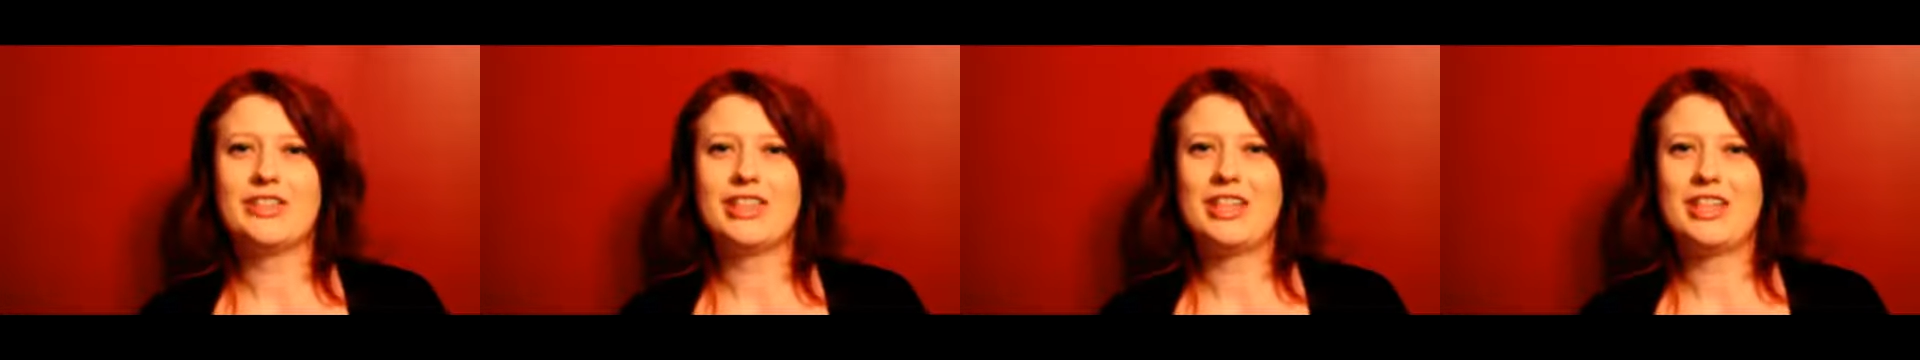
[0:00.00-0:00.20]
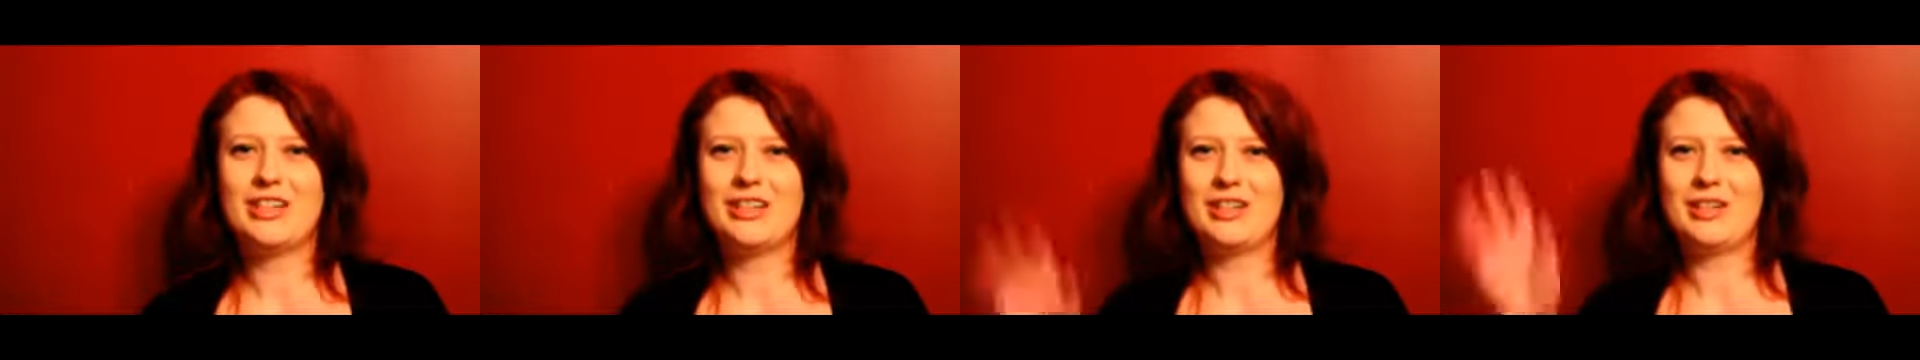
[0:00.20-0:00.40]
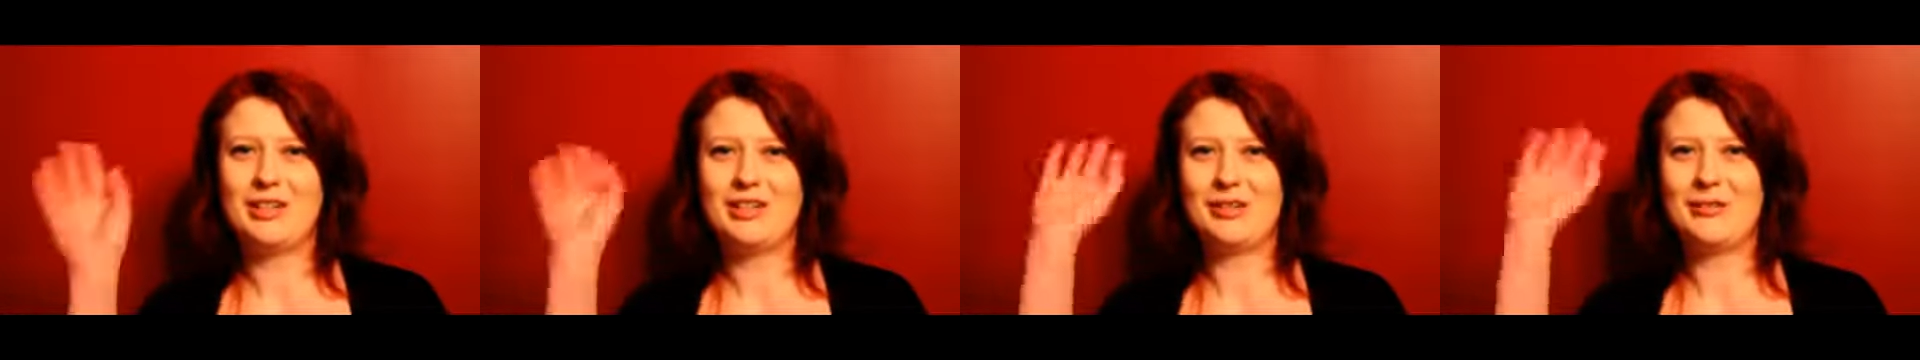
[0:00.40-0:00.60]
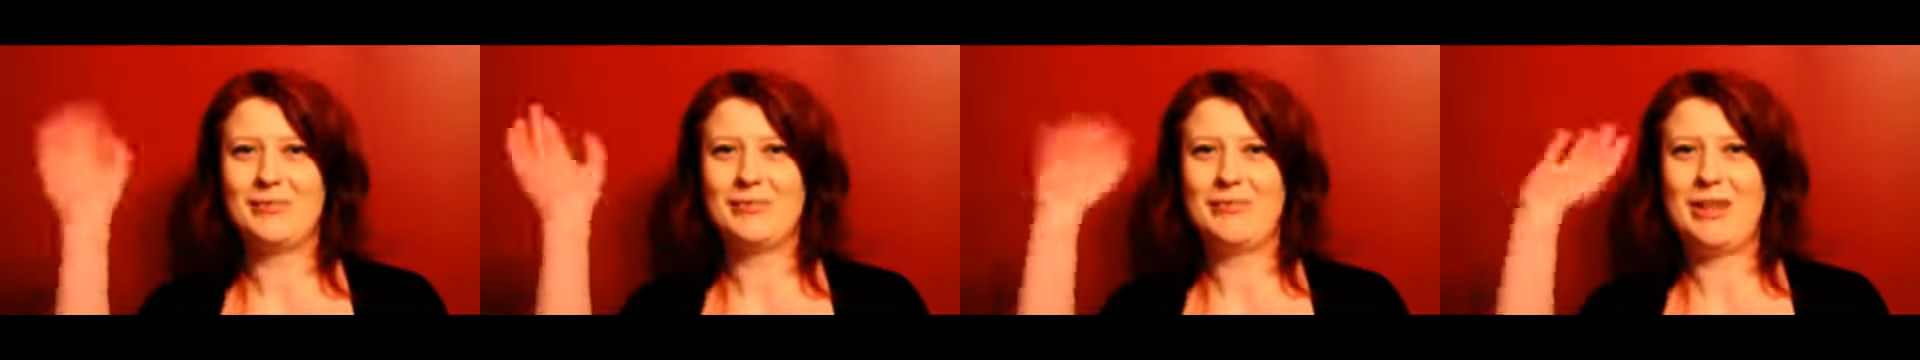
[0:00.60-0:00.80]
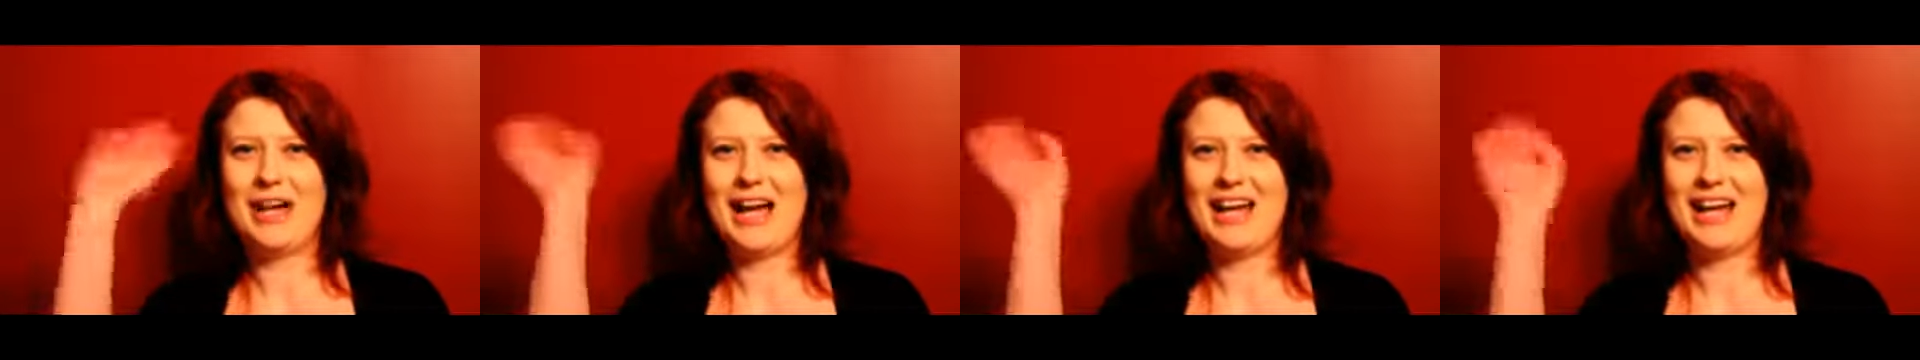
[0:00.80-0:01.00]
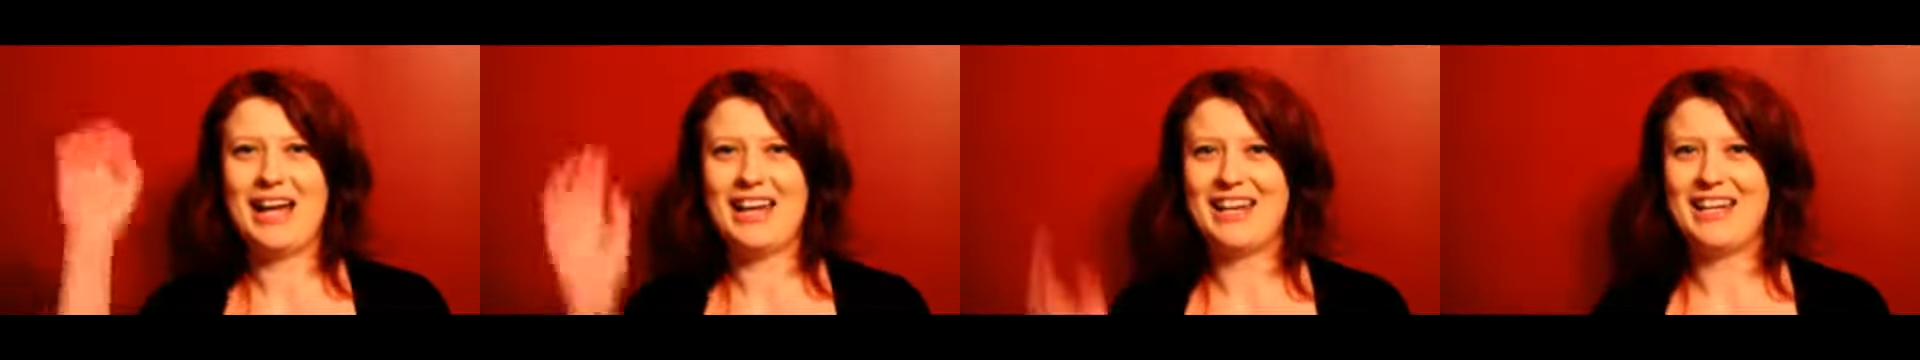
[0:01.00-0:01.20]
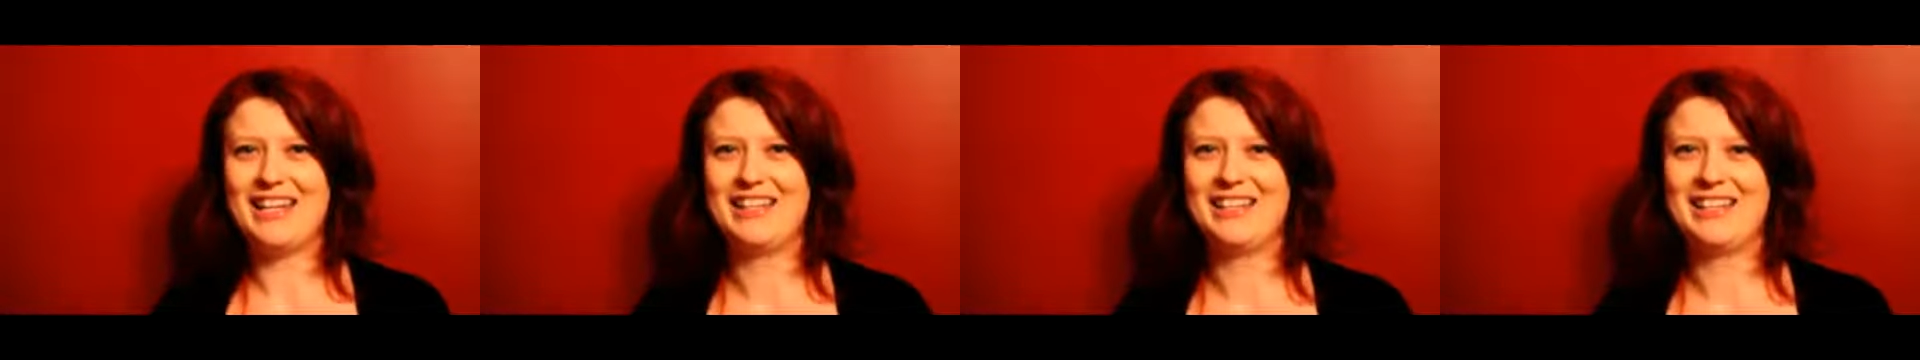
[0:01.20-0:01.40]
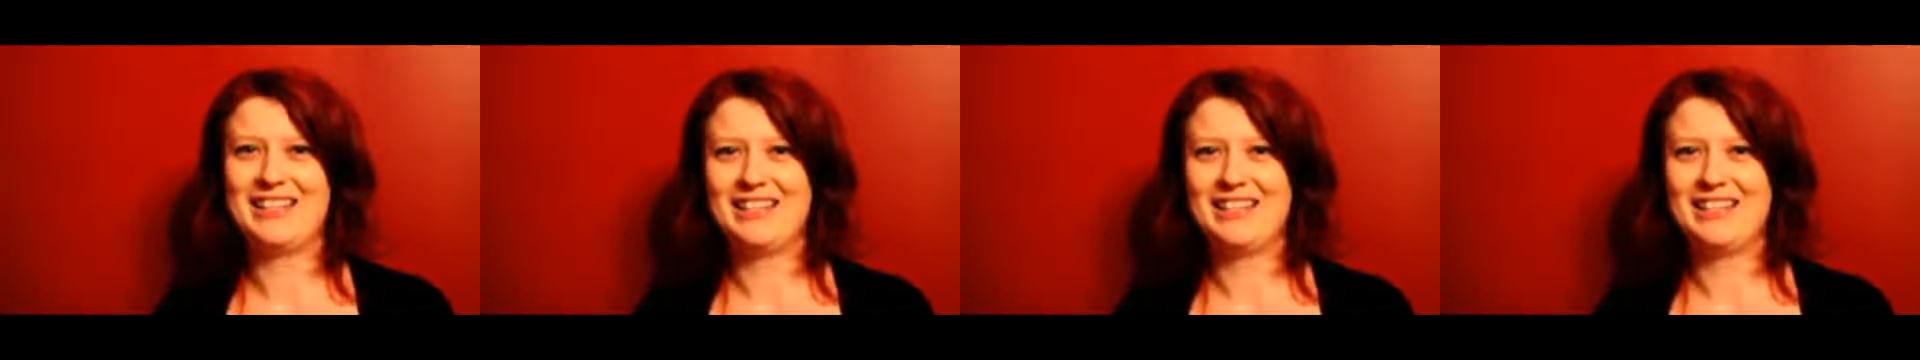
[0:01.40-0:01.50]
later. Bye.